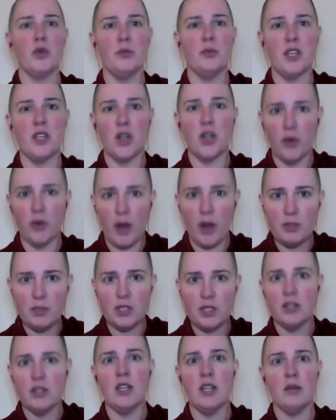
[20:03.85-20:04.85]
be
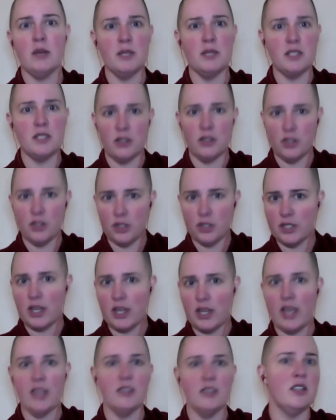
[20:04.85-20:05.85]
corruption and
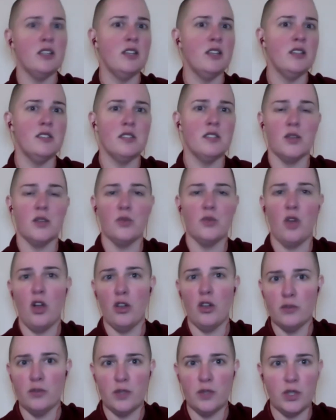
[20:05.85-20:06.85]
misunderstandings and
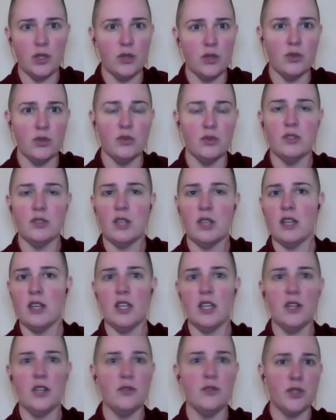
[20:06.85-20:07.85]
wrong views and
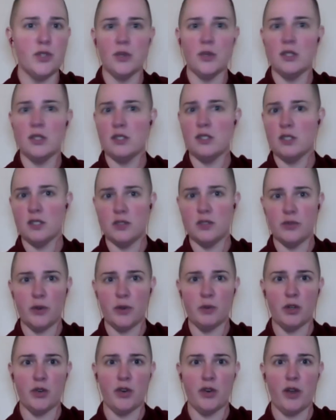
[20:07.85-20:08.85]
influences from
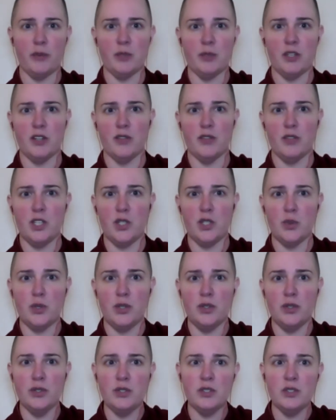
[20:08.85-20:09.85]
corrupt
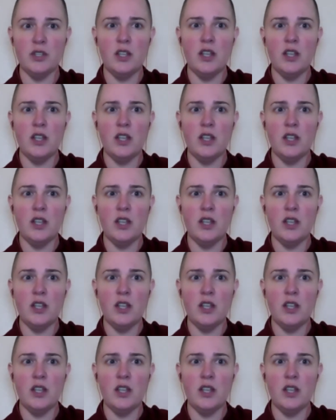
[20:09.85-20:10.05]
individuals